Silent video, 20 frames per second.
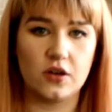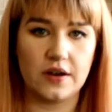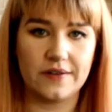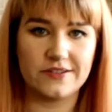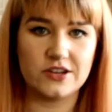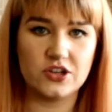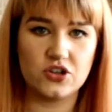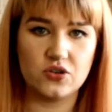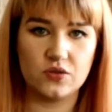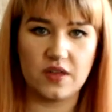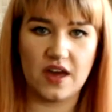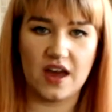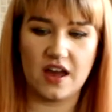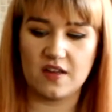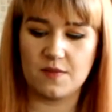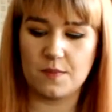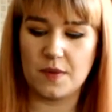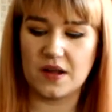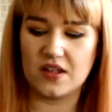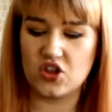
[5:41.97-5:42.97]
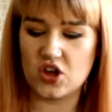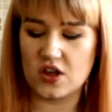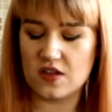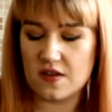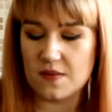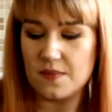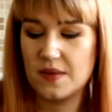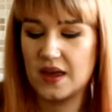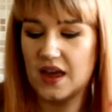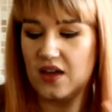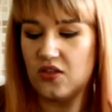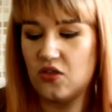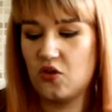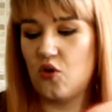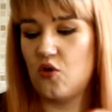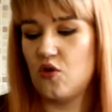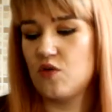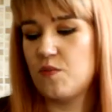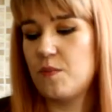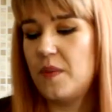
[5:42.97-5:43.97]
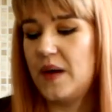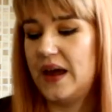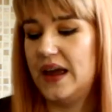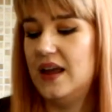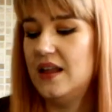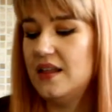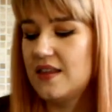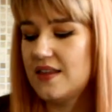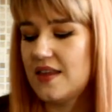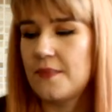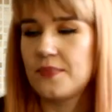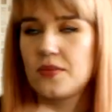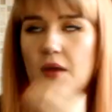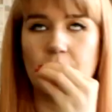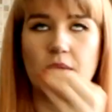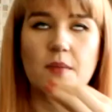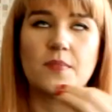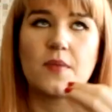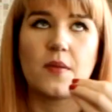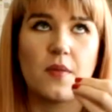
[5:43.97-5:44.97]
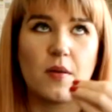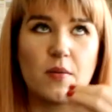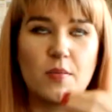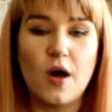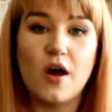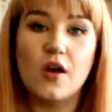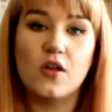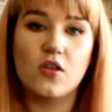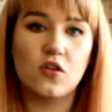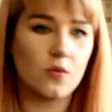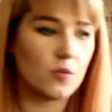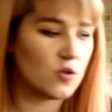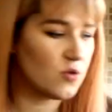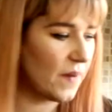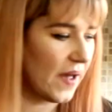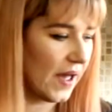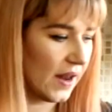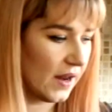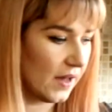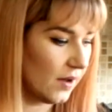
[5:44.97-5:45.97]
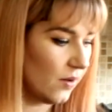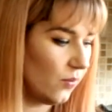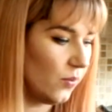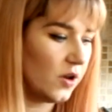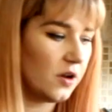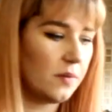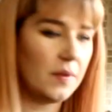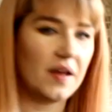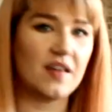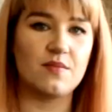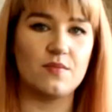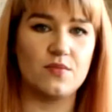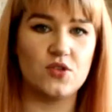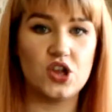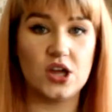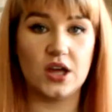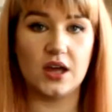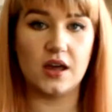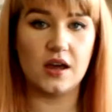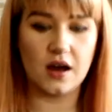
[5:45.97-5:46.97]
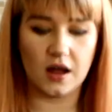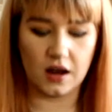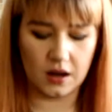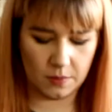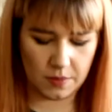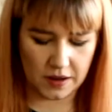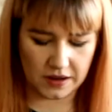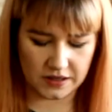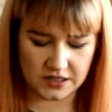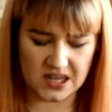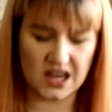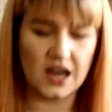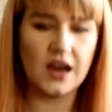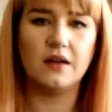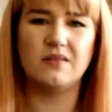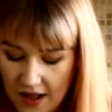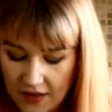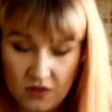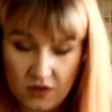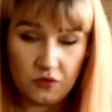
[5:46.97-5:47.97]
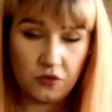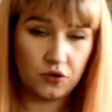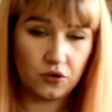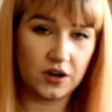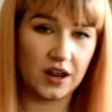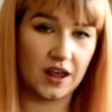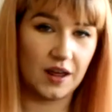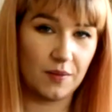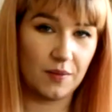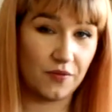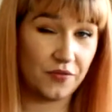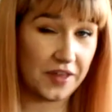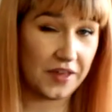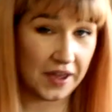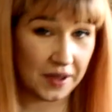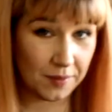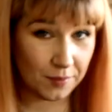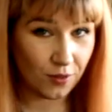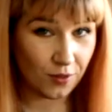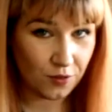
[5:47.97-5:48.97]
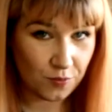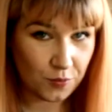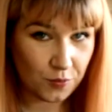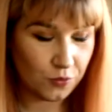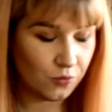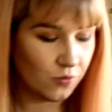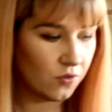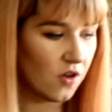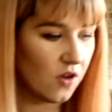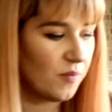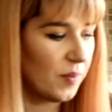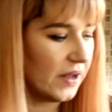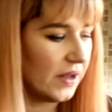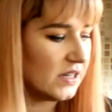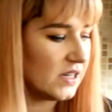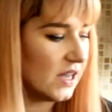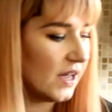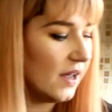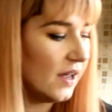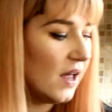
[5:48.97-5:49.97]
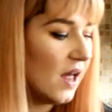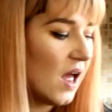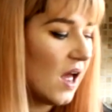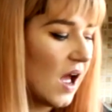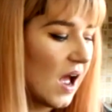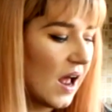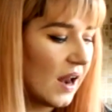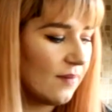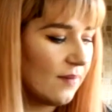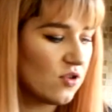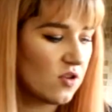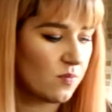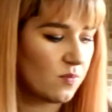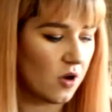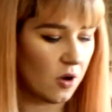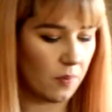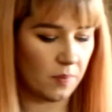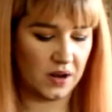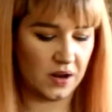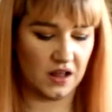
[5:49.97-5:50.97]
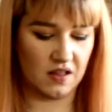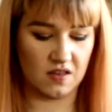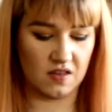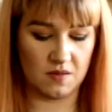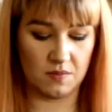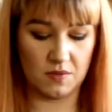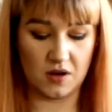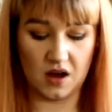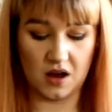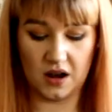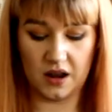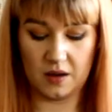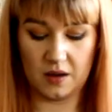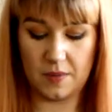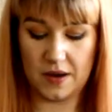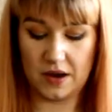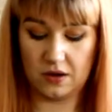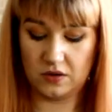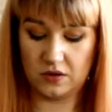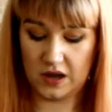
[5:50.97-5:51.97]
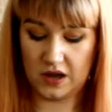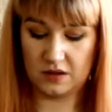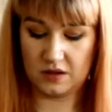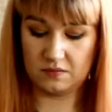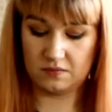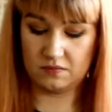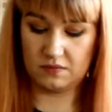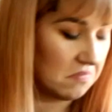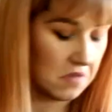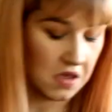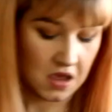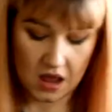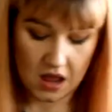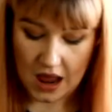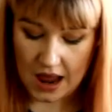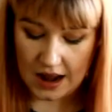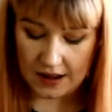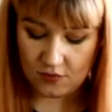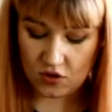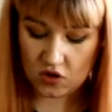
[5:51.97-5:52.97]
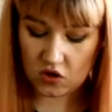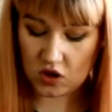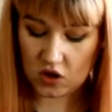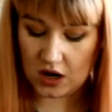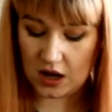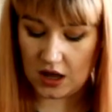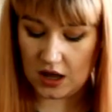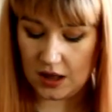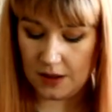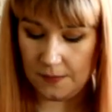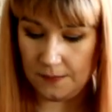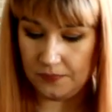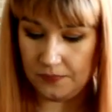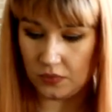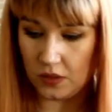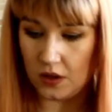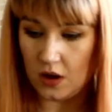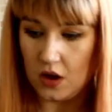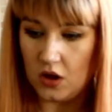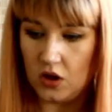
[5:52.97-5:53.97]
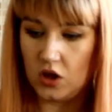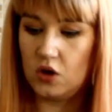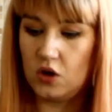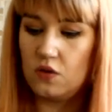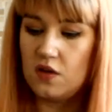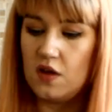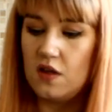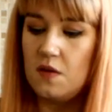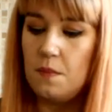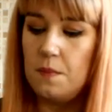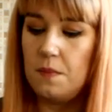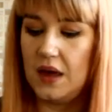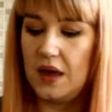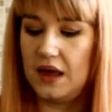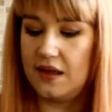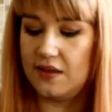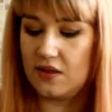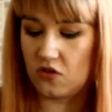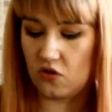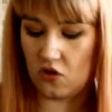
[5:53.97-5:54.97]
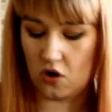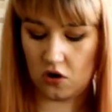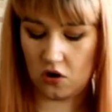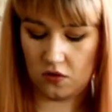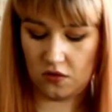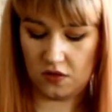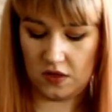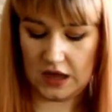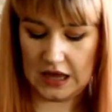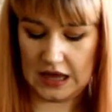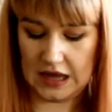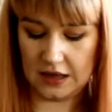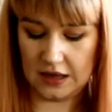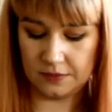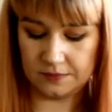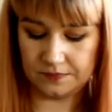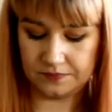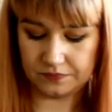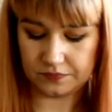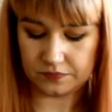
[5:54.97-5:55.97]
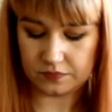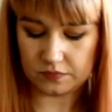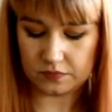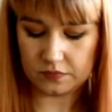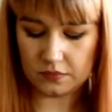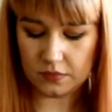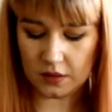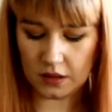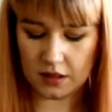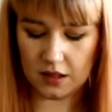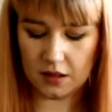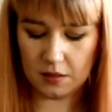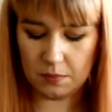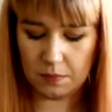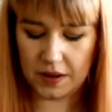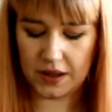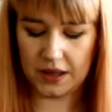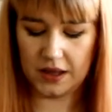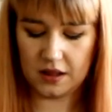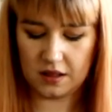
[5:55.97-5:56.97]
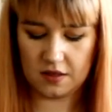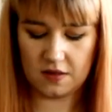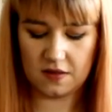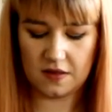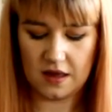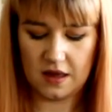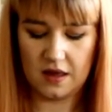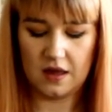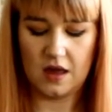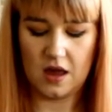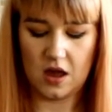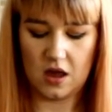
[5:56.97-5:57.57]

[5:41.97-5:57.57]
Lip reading: you don't have to do this, but just to make those bites so much better, we can make some cheeky garlic butter. 4 tablespoons of butter, and I'm just popping in some garlic powder. And I'm just gonna use it to base on the little bites,